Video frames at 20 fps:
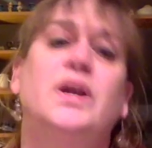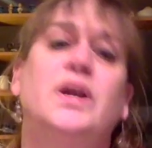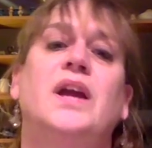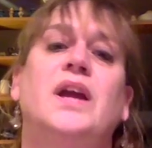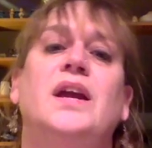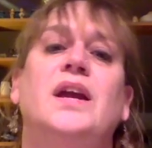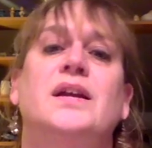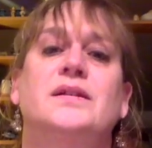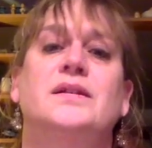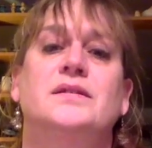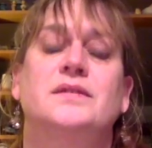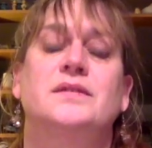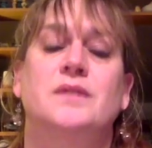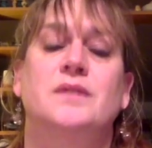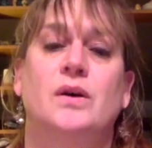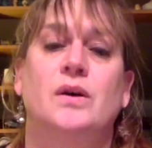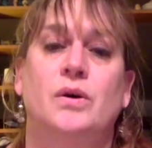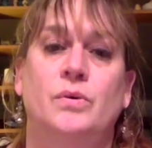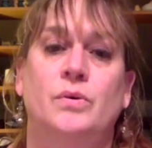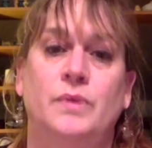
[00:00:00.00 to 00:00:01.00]
And
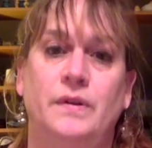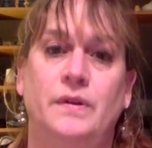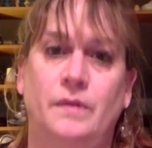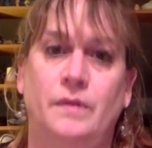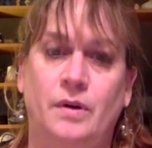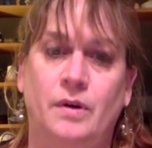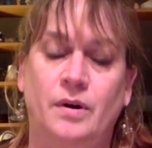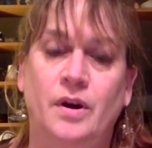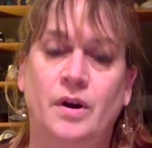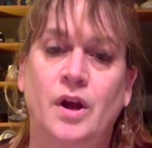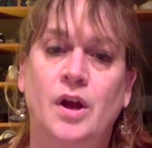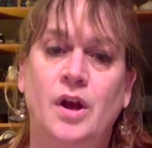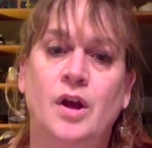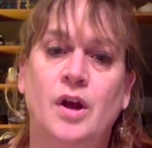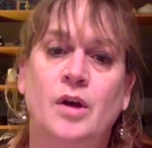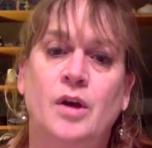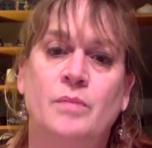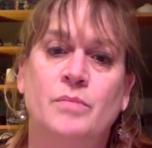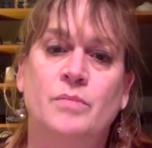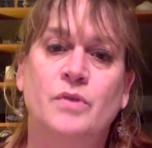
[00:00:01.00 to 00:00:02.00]
so we are
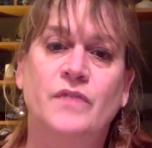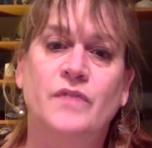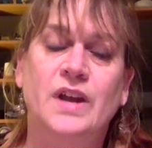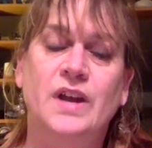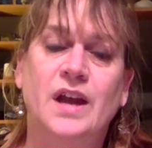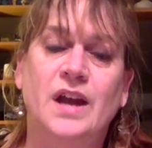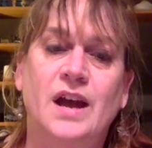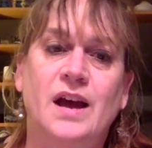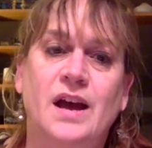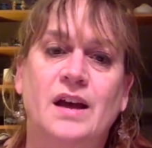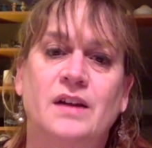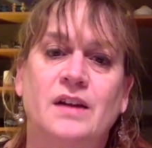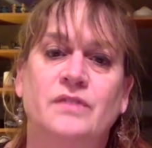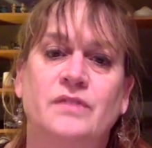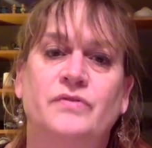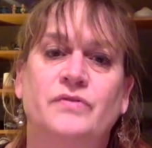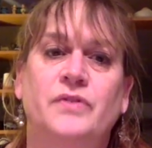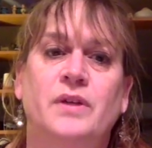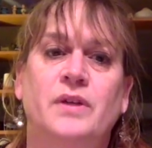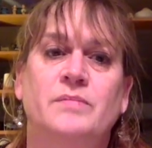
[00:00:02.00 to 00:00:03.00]
moving on
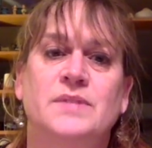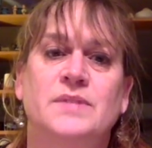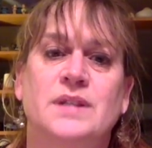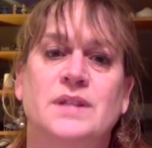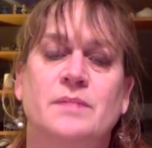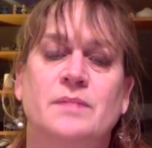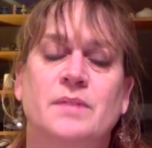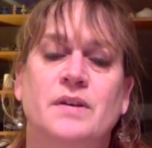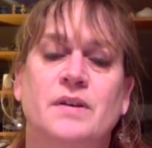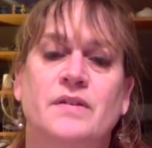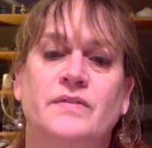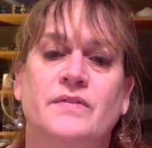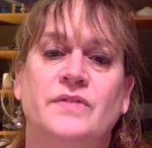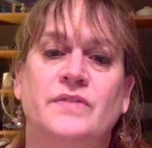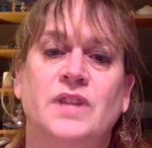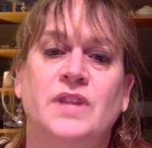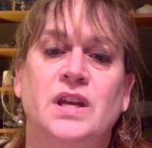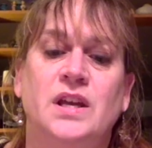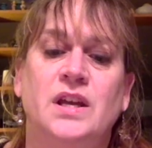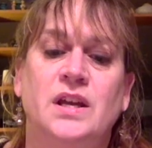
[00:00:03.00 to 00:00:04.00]
from some of
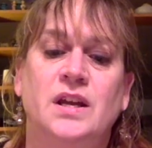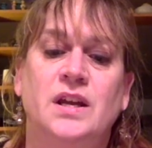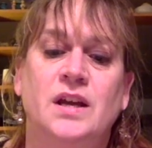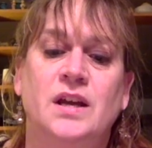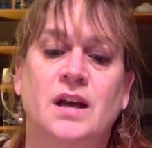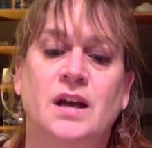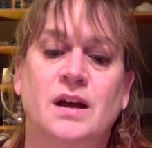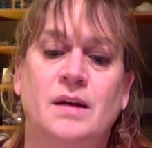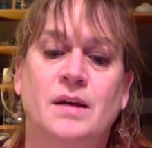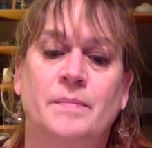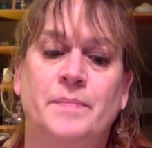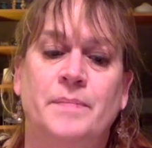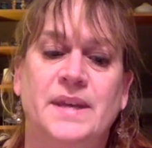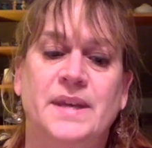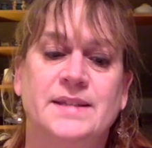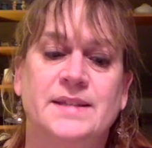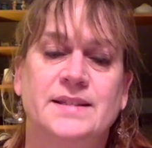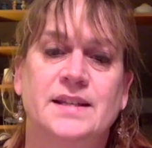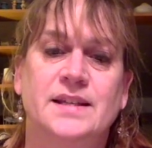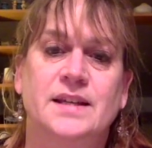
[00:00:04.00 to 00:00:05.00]
the
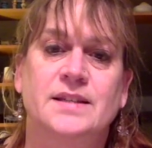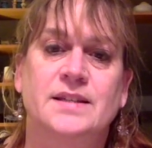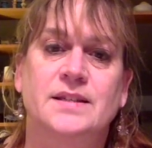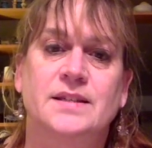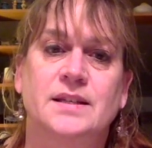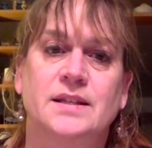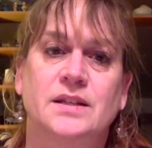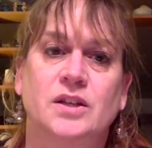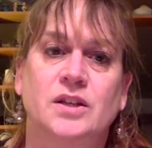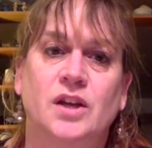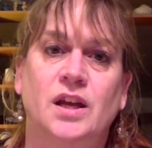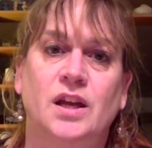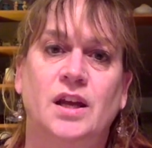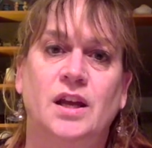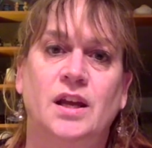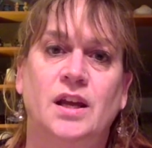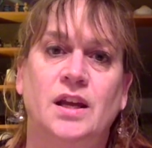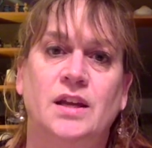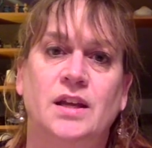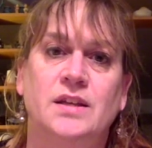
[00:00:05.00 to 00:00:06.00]
basics and
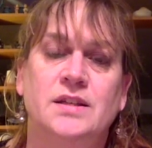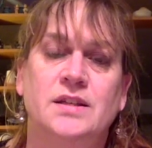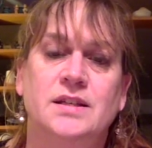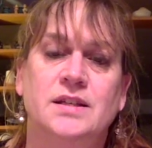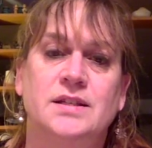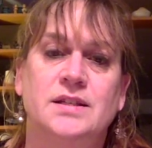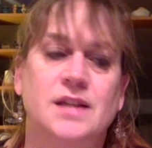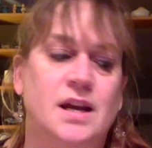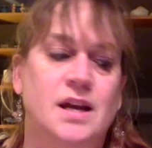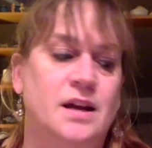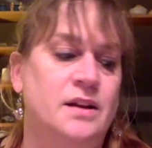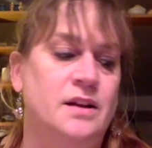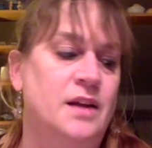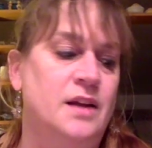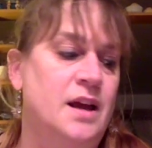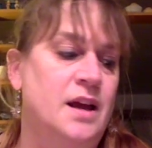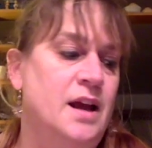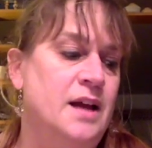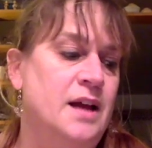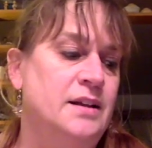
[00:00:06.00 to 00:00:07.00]
looking in detail
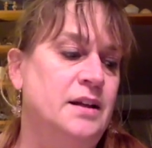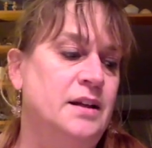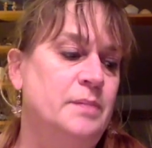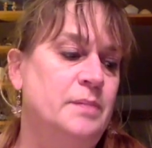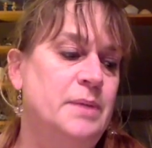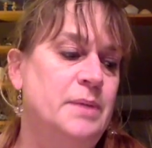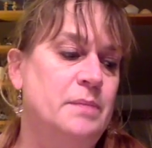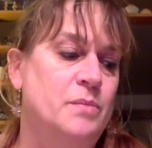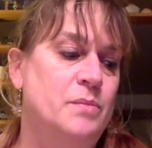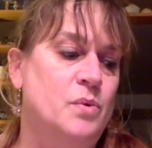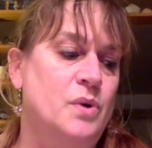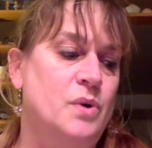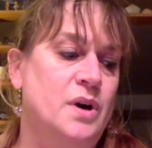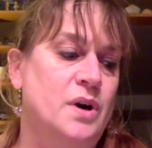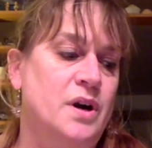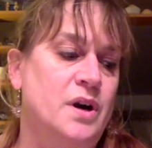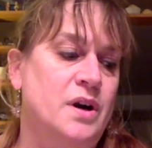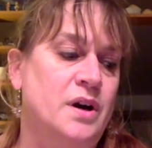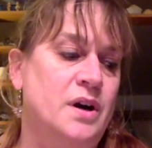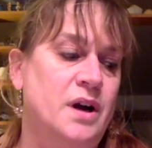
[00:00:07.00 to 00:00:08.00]
a little bit
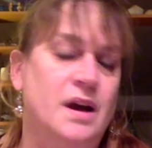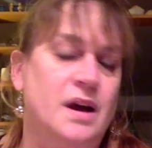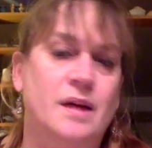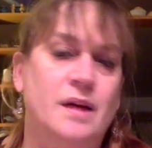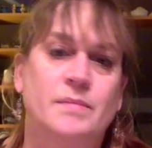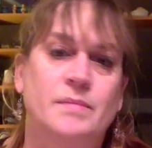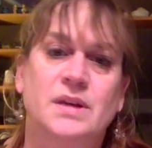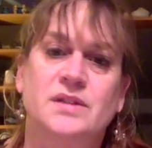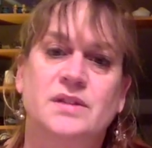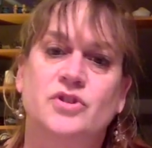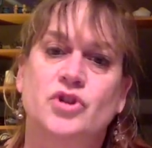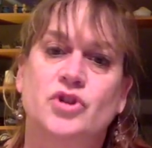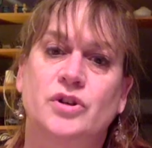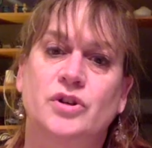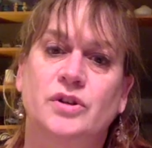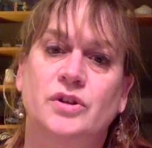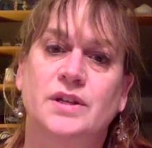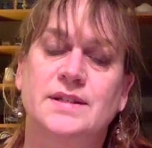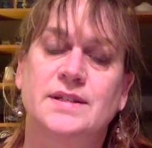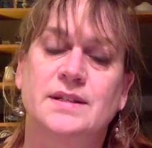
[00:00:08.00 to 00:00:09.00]
more on
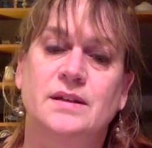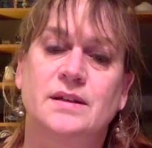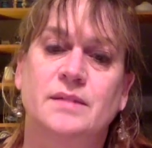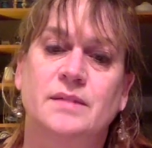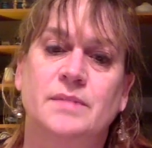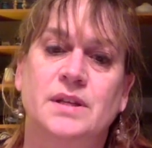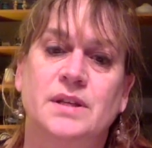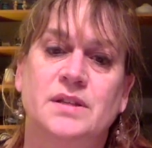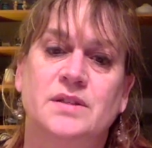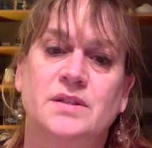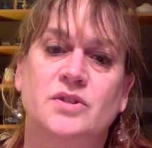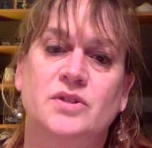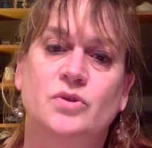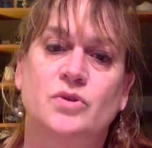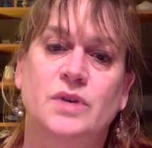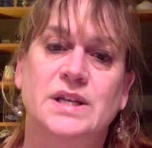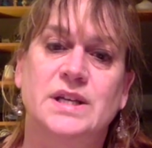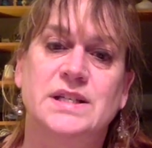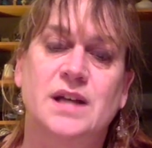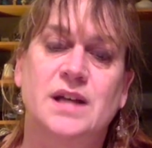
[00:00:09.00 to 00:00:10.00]
journalism and
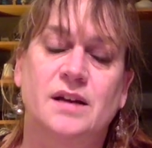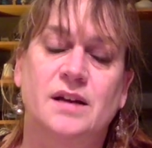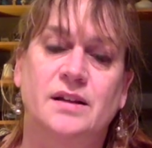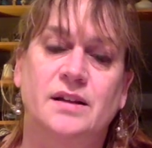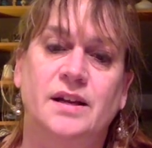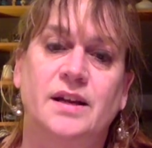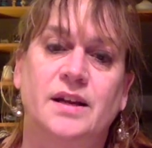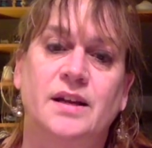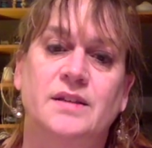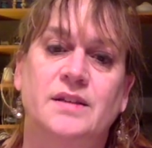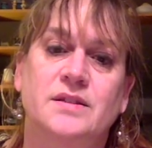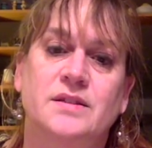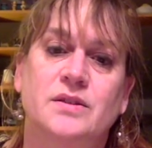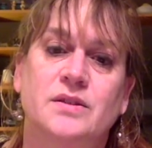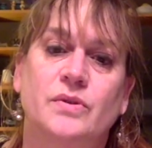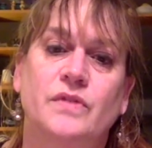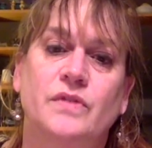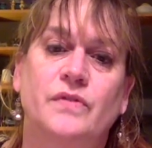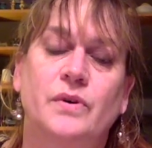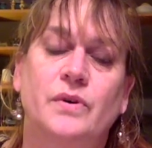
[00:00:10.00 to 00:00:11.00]
storytelling. And so
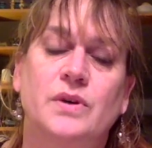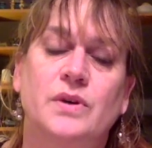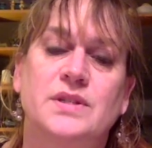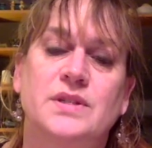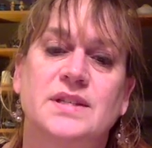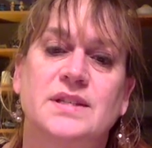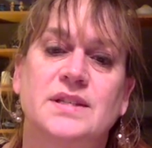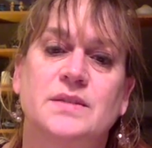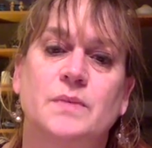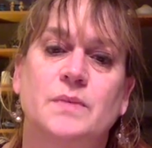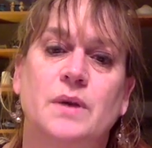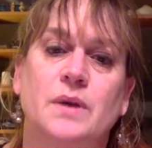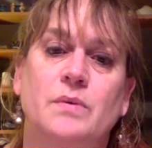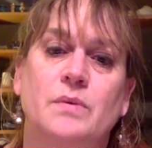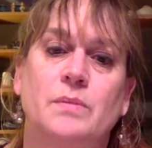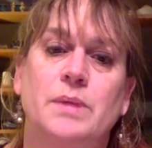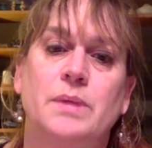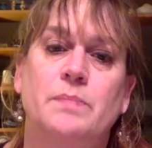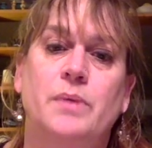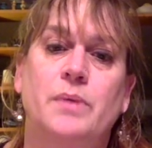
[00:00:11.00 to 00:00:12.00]
the focus this week will
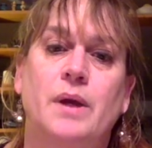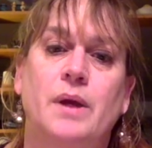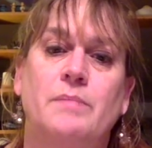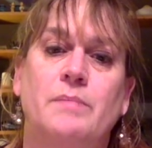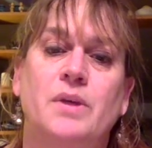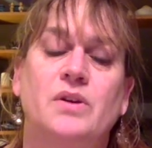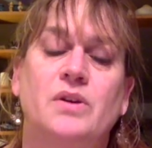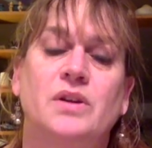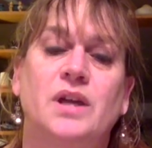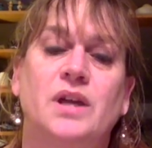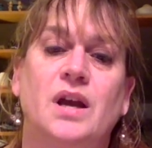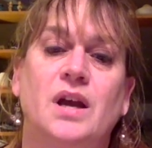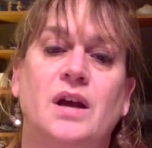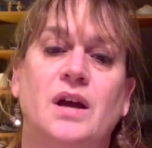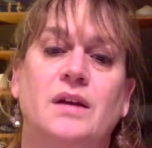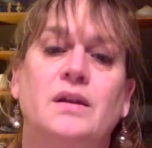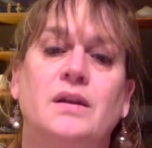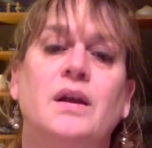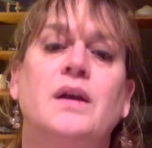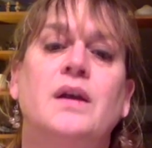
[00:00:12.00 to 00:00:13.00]
be primarily
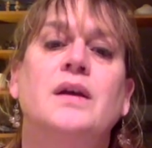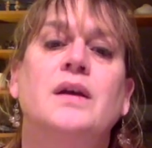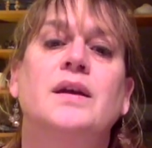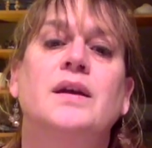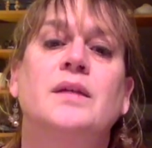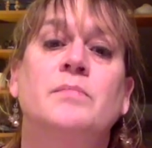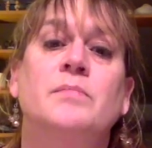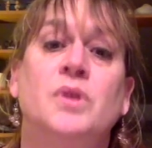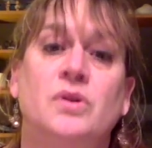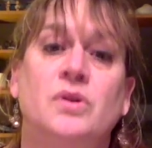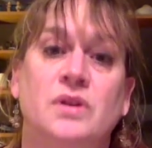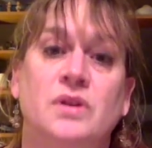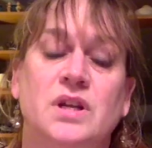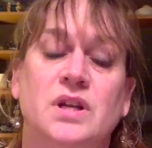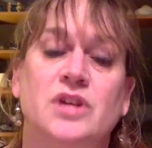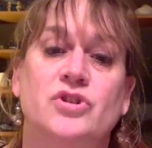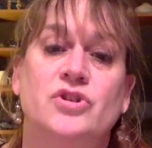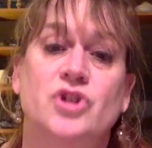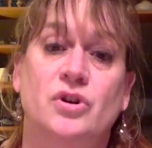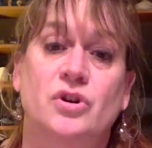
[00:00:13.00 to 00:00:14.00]
on
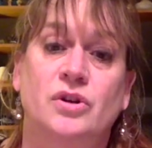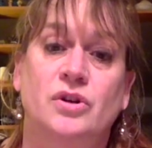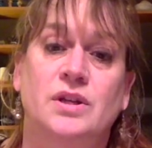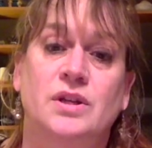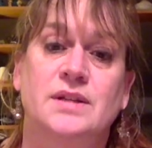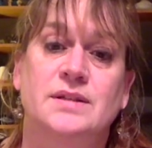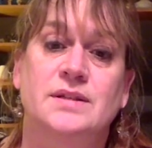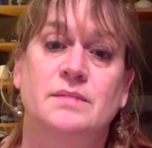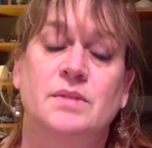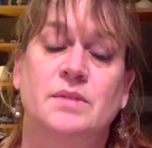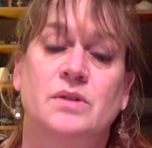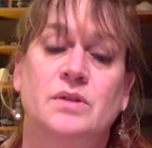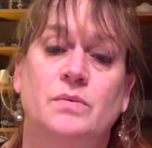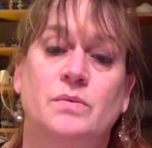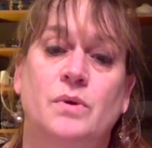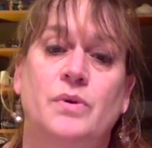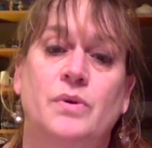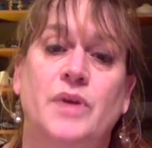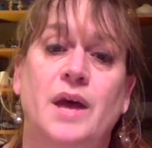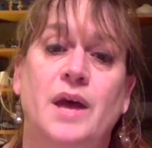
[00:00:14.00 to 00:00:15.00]
community journalism and the
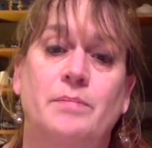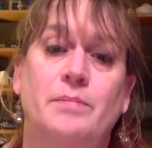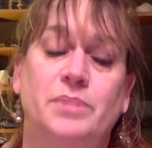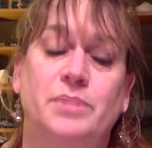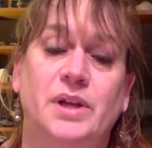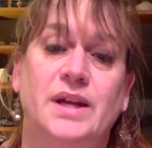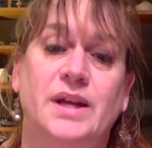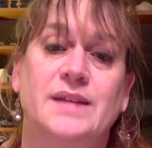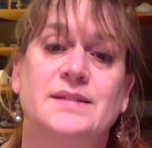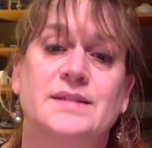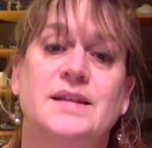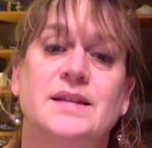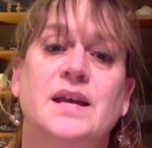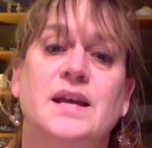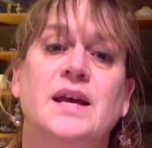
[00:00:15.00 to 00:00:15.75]
role that plays.